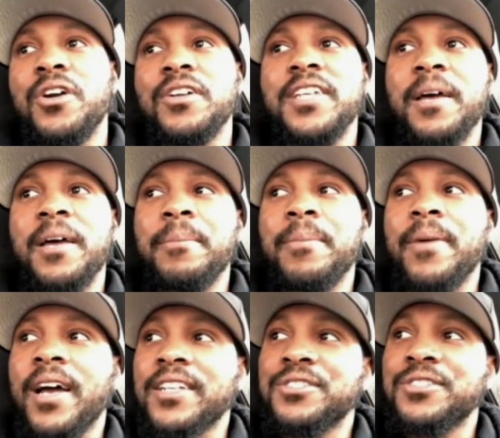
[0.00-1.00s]
You know, okay.
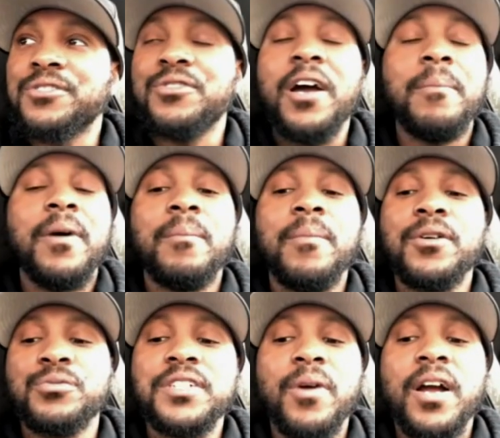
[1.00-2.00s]
make sure y'all tap. I
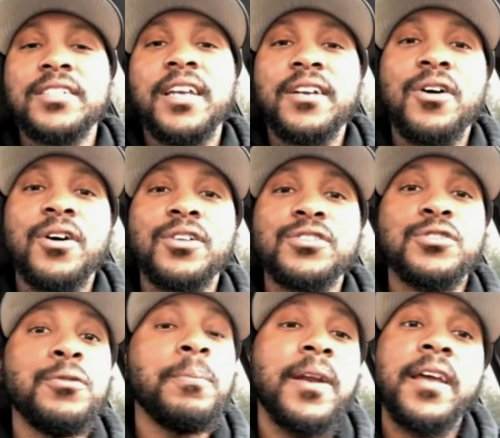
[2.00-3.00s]
just dropped my most
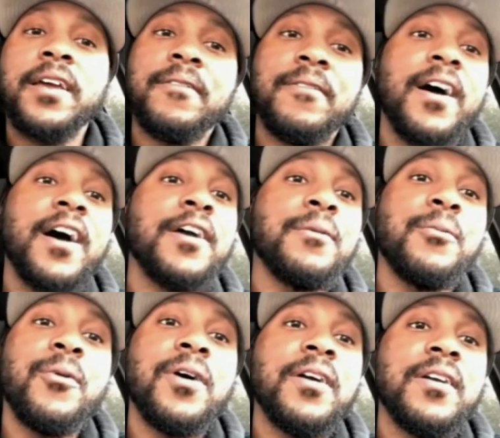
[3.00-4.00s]
recent project
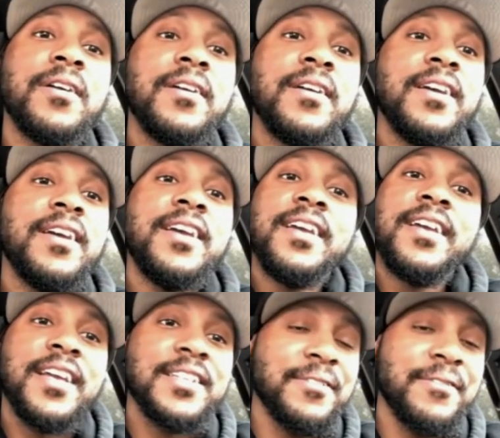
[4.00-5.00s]
called Two Player mm-hmm.
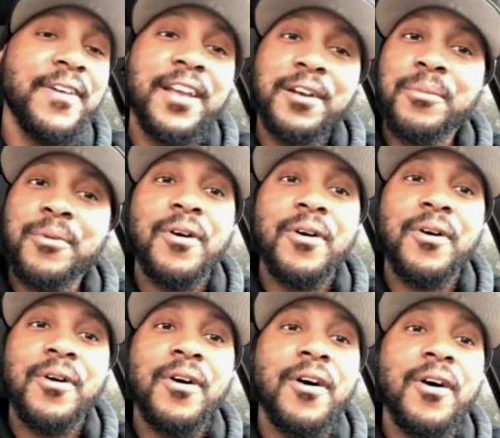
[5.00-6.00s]
Volume One.
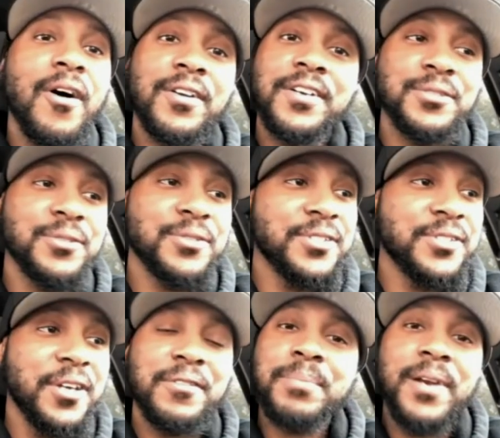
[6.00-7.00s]
Mm-hmm. It's available
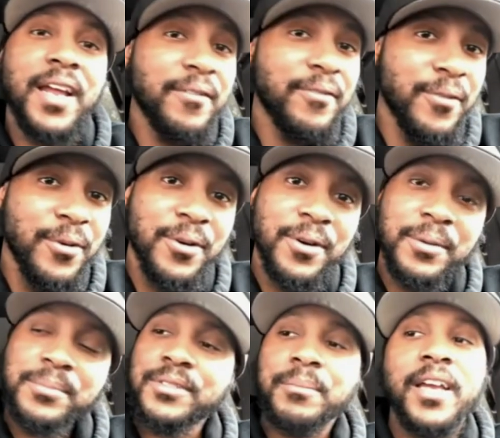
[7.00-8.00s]
on all digital
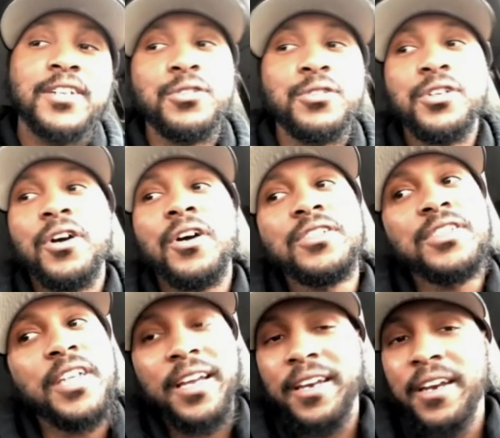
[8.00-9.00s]
service
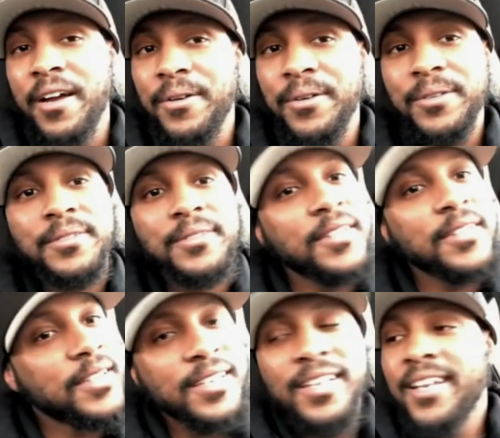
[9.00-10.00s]
platforms. Make okay. sure y'all
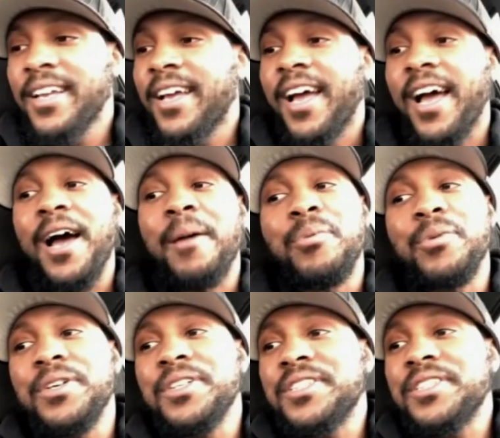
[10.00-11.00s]
check it out.
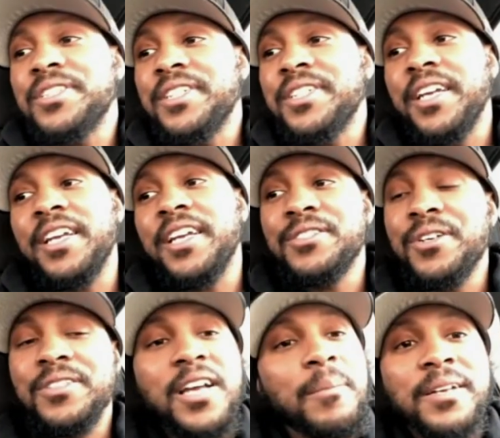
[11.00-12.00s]
Okay. I
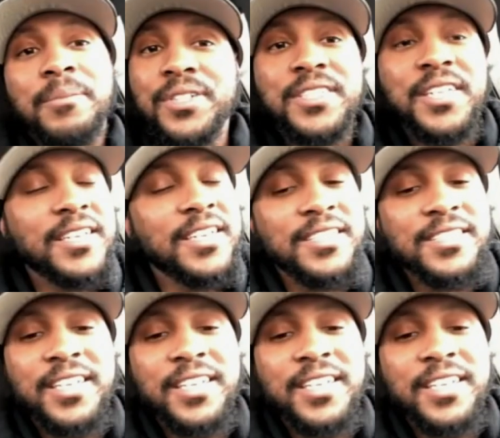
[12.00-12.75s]
appreciate y'all time.